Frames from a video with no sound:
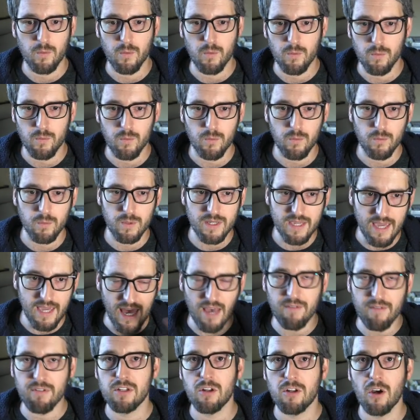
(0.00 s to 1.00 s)
we
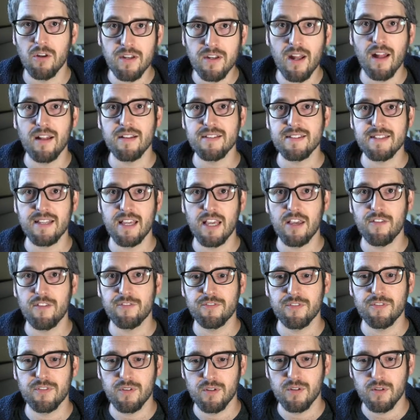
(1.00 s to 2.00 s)
have a non-null
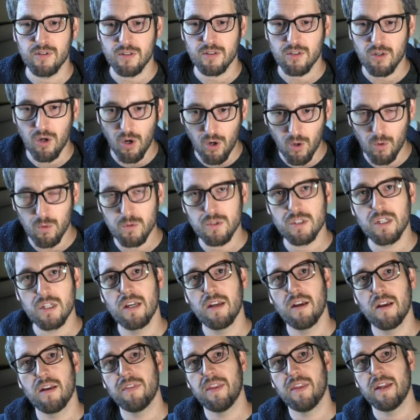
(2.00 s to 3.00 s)
safe code
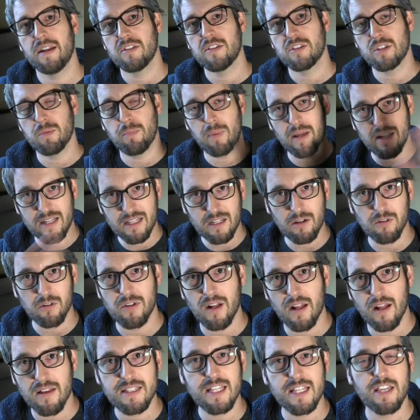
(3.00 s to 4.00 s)
that is depending on
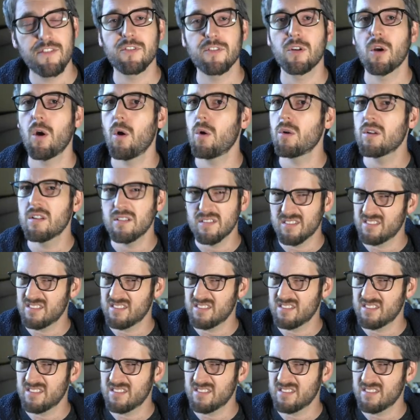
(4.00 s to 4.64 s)
null safe code.